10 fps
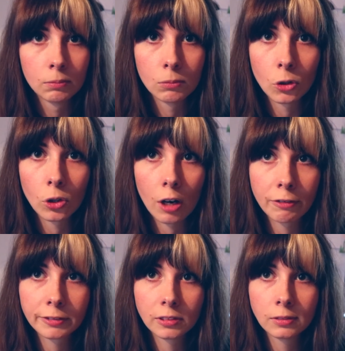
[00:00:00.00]
more
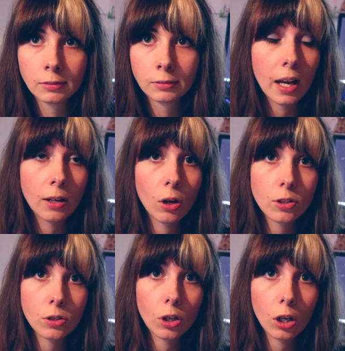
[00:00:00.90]
often, and
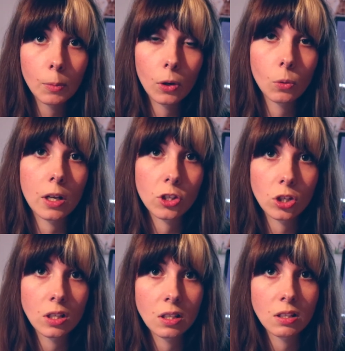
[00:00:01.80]
also talk about
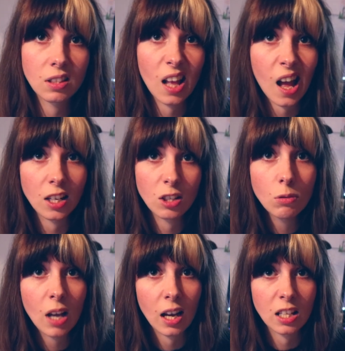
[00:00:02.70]
questions that
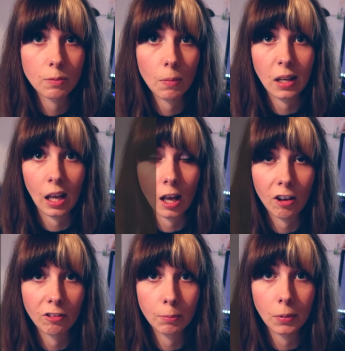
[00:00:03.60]
you guys may
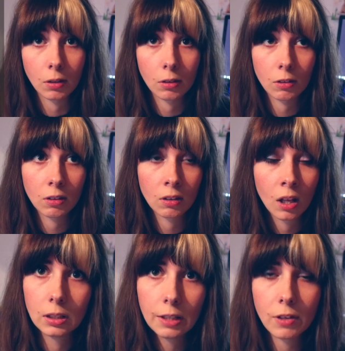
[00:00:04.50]
have, because
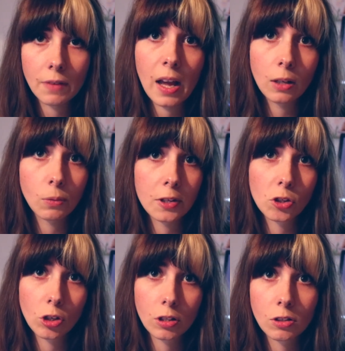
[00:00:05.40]
if you have any
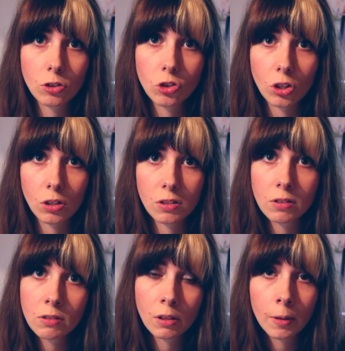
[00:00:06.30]
questions,
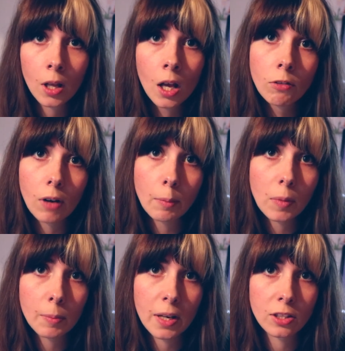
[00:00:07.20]
just write
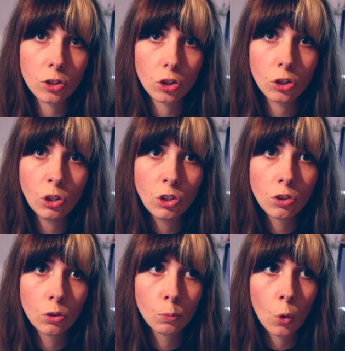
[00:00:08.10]
me a message on
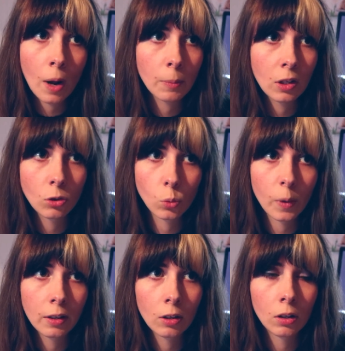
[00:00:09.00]
YouTube, write me on
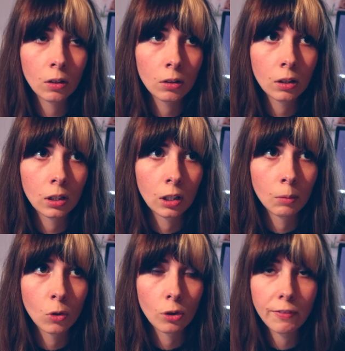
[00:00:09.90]
Twitter
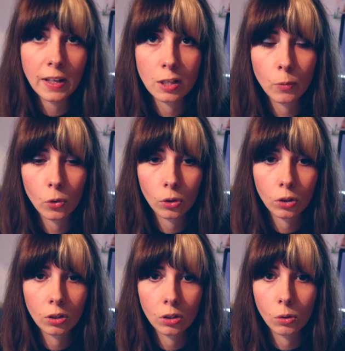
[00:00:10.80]
or
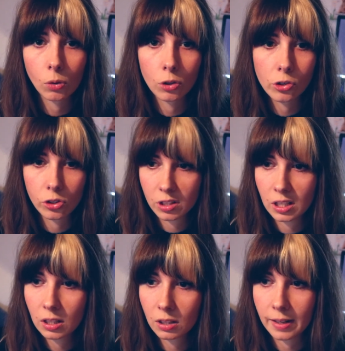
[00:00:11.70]
Facebook, or just
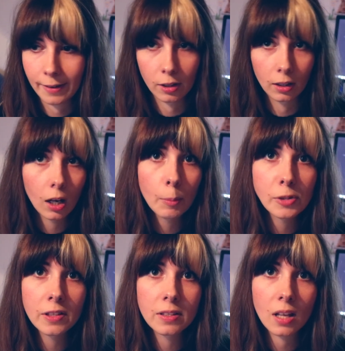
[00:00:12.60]
here down in the
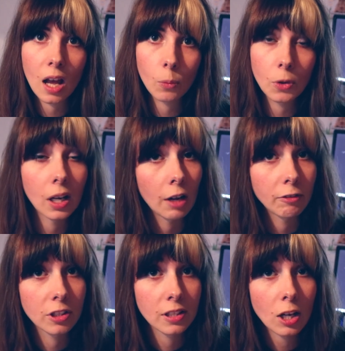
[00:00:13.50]
comments, and we can have
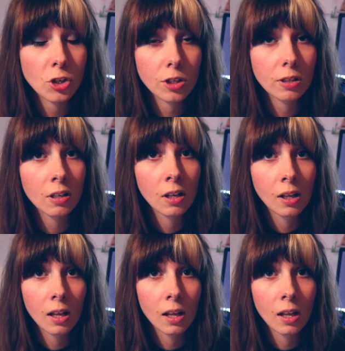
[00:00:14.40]
a discussion.